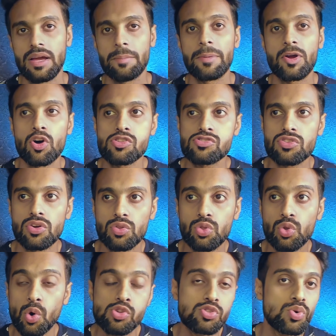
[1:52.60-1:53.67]
because
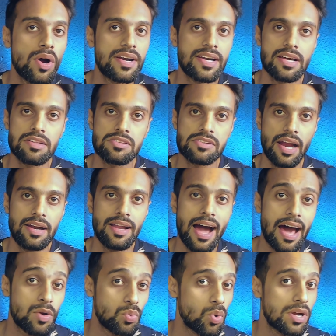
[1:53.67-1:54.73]
those who understand
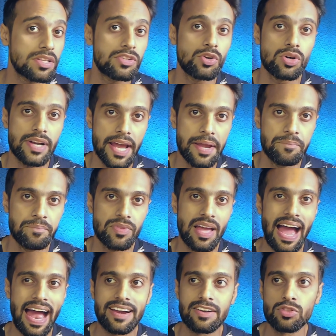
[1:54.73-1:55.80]
are worth your time,
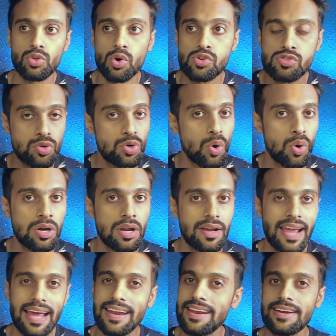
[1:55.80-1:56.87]
and those who don't
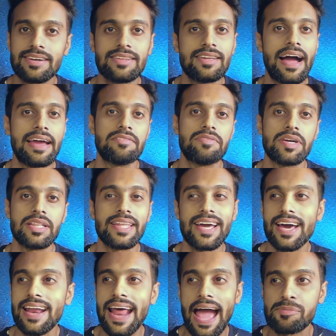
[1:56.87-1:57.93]
can hit the highway. They
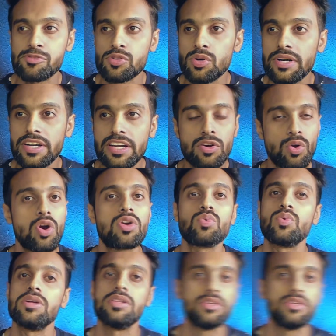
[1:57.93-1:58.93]
are absolutely not worth